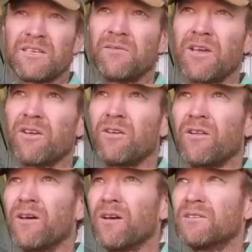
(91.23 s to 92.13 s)
So we can
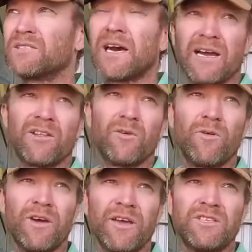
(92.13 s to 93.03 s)
either target the
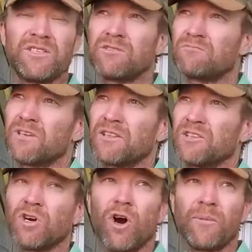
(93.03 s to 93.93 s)
weeds, get the
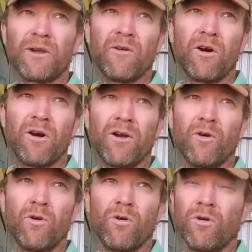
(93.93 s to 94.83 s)
timing right,
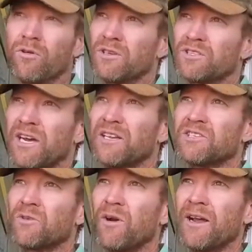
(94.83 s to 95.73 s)
or
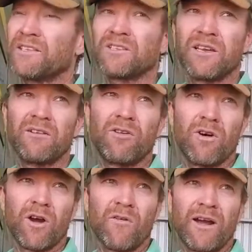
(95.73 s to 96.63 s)
change the rates and get
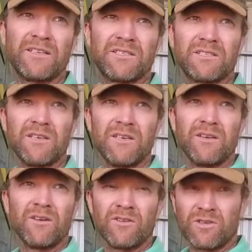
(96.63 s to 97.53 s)
higher rates
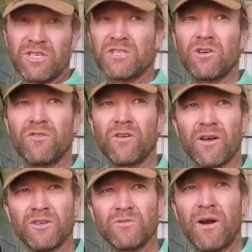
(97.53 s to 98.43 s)
just on
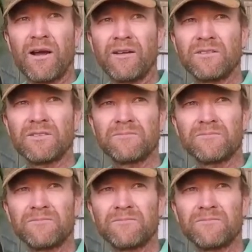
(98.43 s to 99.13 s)
those rows.